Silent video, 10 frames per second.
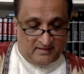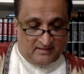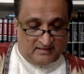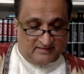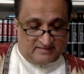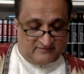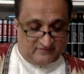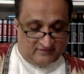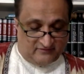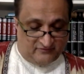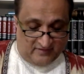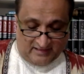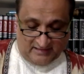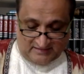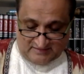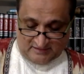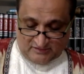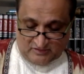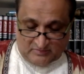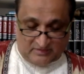Now, that's a very fine
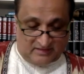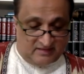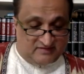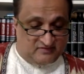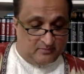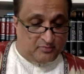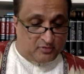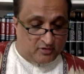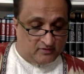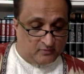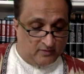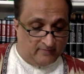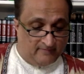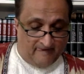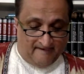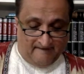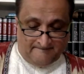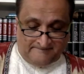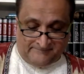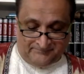distinction, but it is an important one.
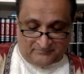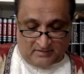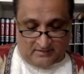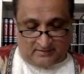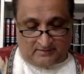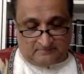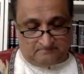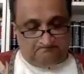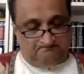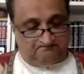Um,